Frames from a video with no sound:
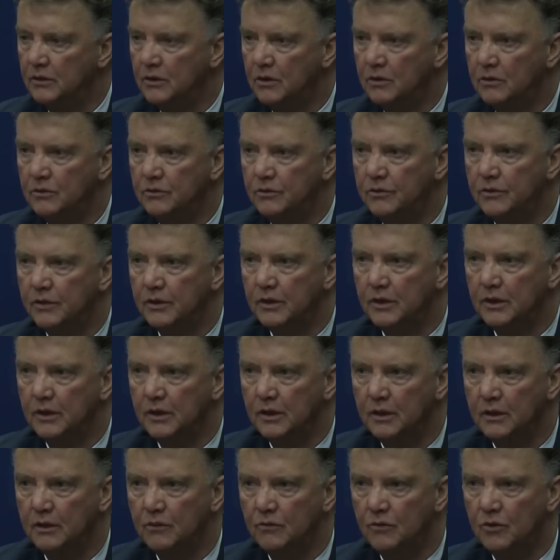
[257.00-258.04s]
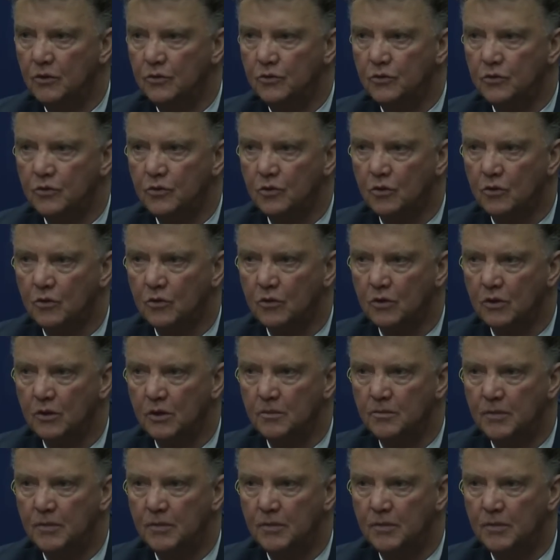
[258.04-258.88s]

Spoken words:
I don't want to talk